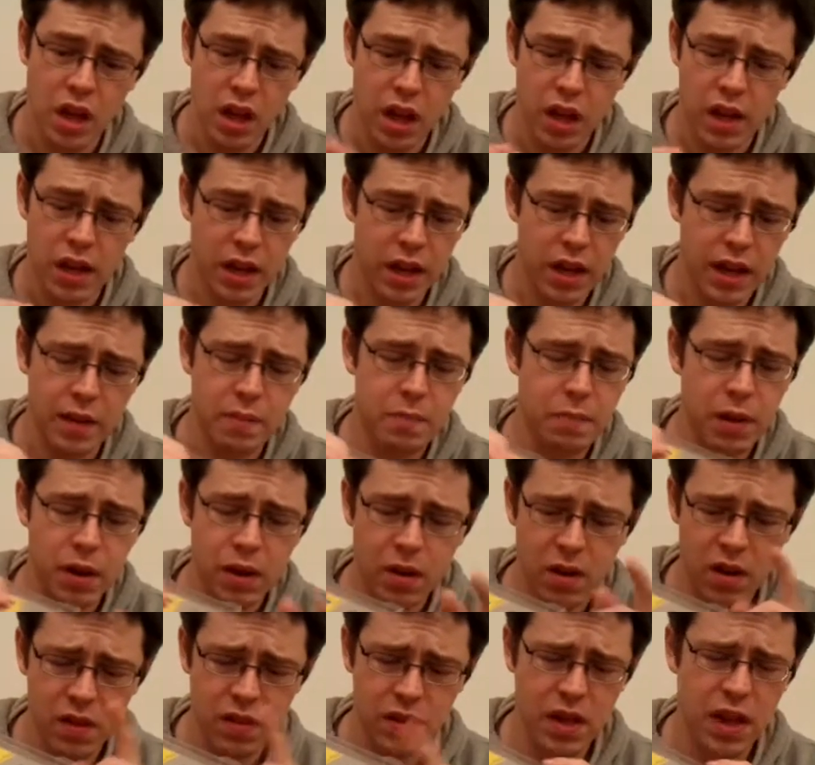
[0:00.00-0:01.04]
And again,
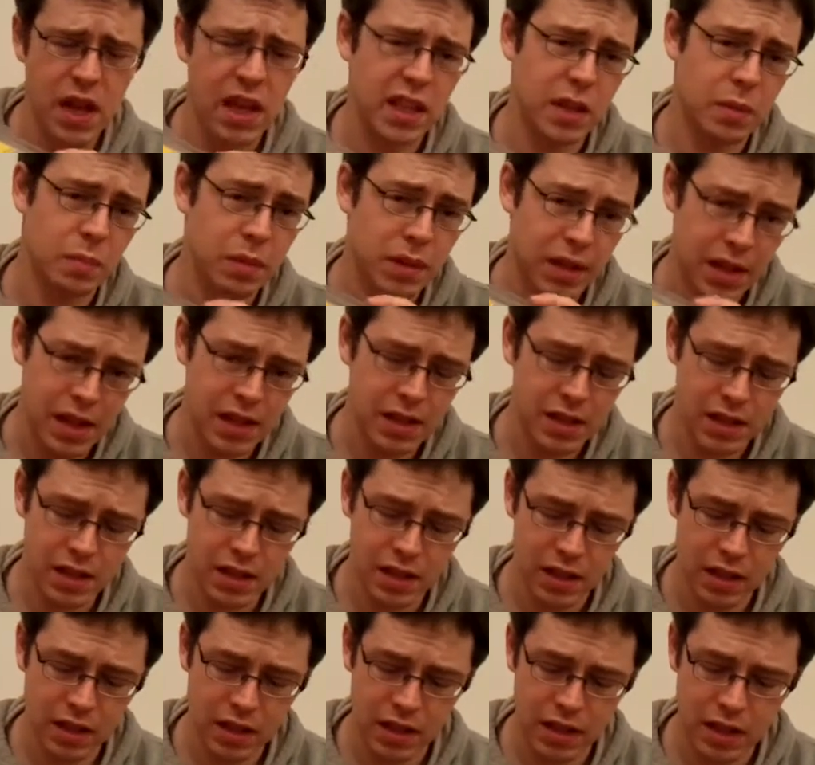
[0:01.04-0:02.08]
better that they had the
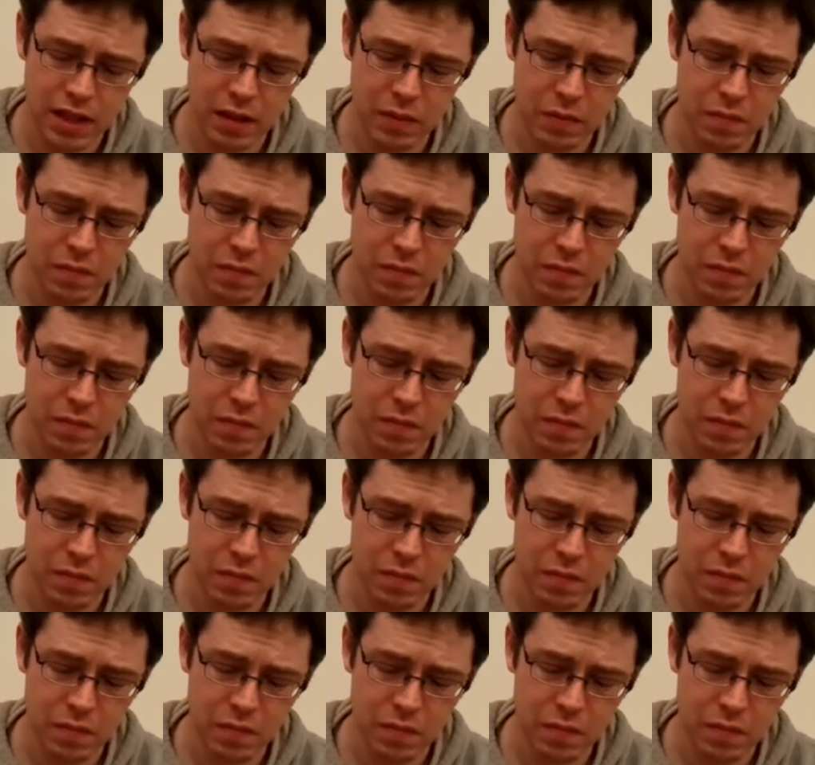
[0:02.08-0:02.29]
plastic